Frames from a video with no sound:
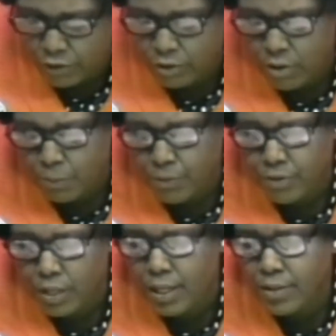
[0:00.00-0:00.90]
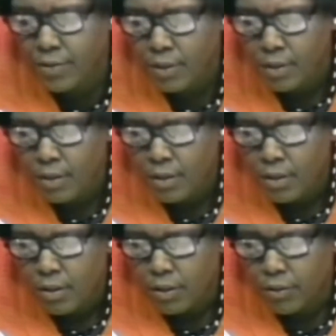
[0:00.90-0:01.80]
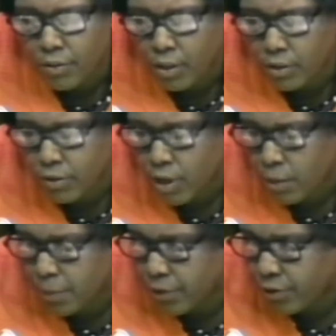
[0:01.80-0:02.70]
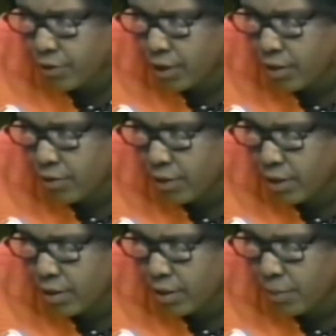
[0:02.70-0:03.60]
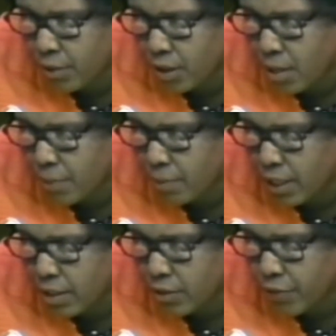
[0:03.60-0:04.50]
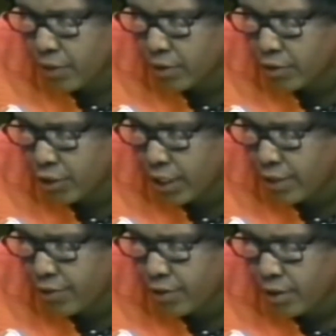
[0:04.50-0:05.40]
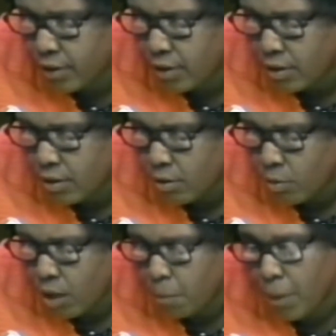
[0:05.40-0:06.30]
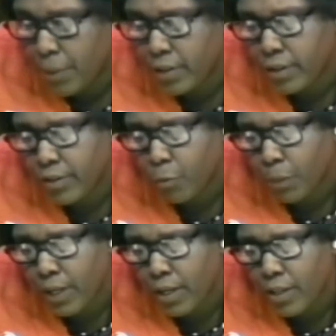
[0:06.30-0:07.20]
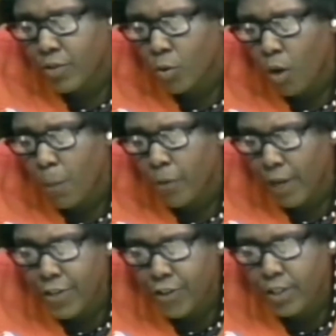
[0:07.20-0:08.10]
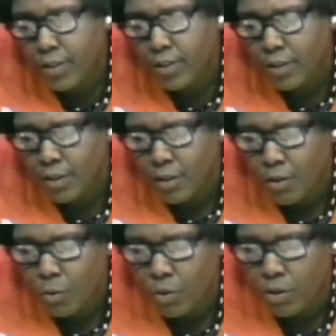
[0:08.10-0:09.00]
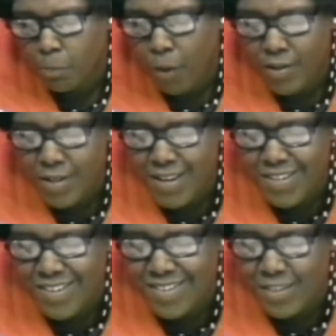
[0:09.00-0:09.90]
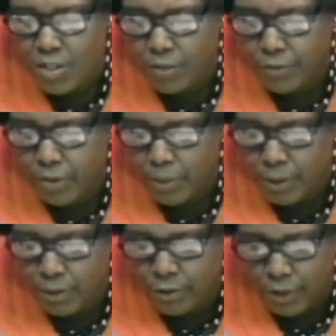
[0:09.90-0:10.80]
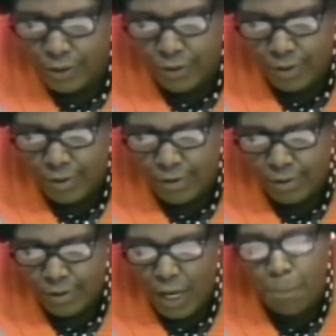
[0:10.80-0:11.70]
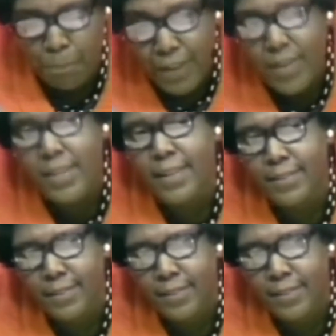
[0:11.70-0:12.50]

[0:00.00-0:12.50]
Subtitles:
jury proceedings, conceal surreptitious entry, attempt to compromise a federal judge, while publicly displaying its cooperation with the processes of criminal justice. A president